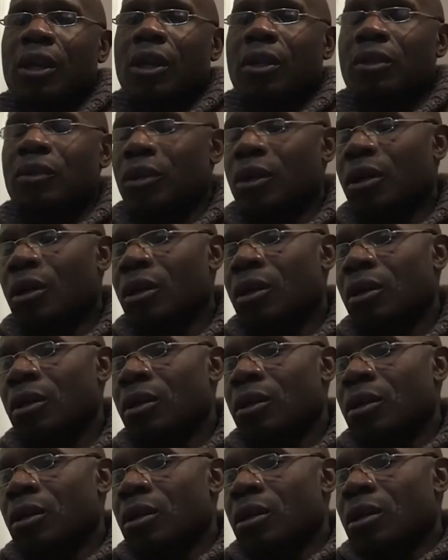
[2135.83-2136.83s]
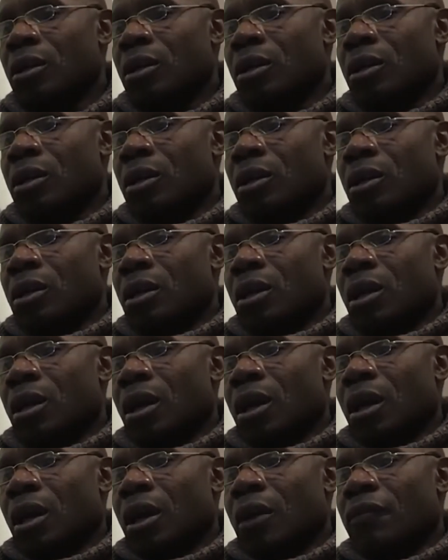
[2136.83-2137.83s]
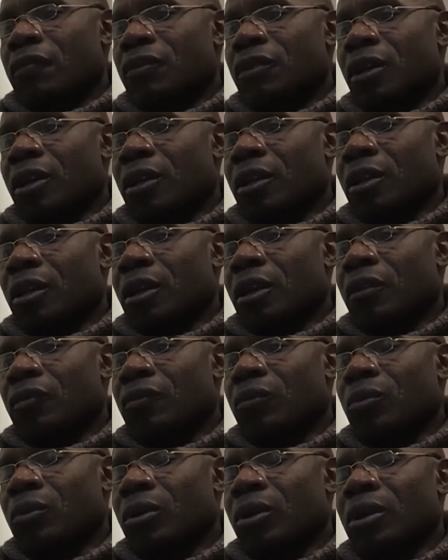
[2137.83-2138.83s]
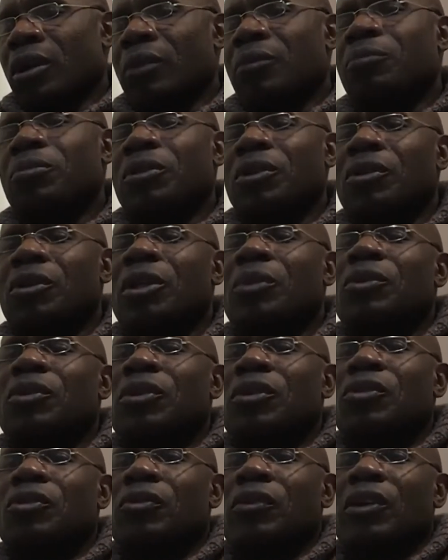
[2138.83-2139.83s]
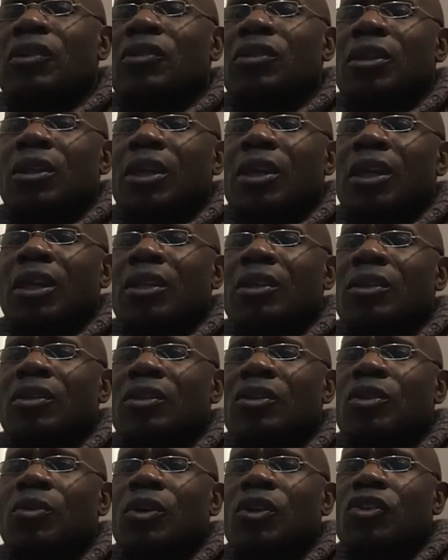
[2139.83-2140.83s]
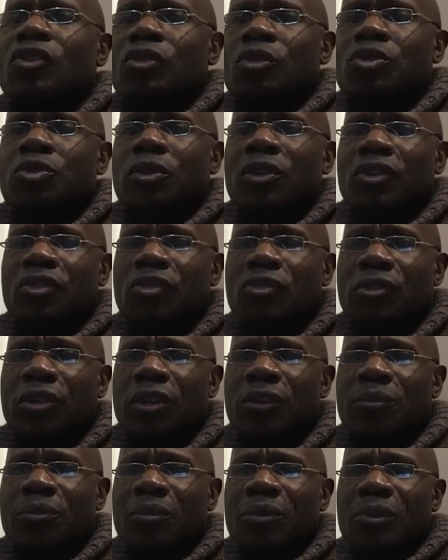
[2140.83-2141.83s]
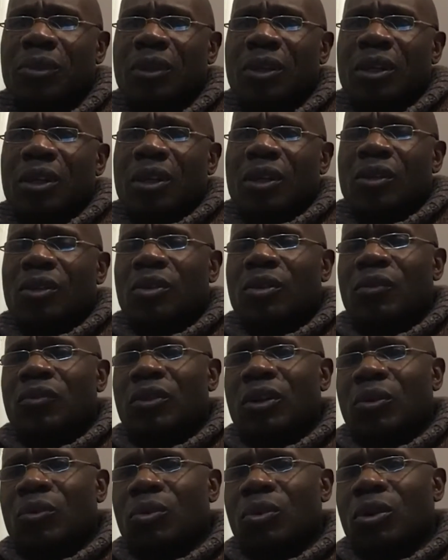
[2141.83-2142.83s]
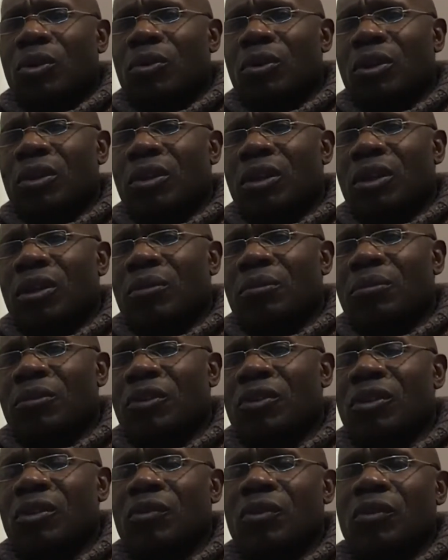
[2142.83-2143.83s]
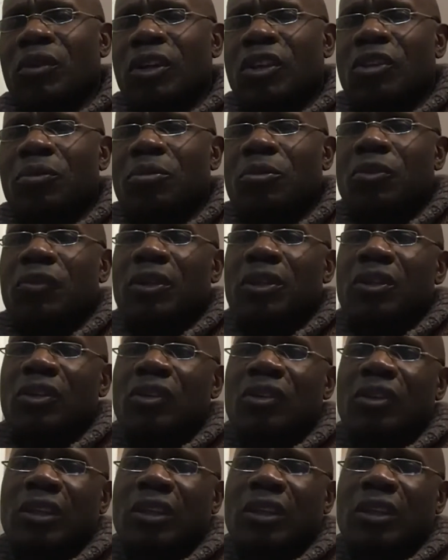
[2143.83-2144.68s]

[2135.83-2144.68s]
and uh, I've done a lot of work. I particularly was interested in U.S. social history so I've done work on um, the civil rights movement and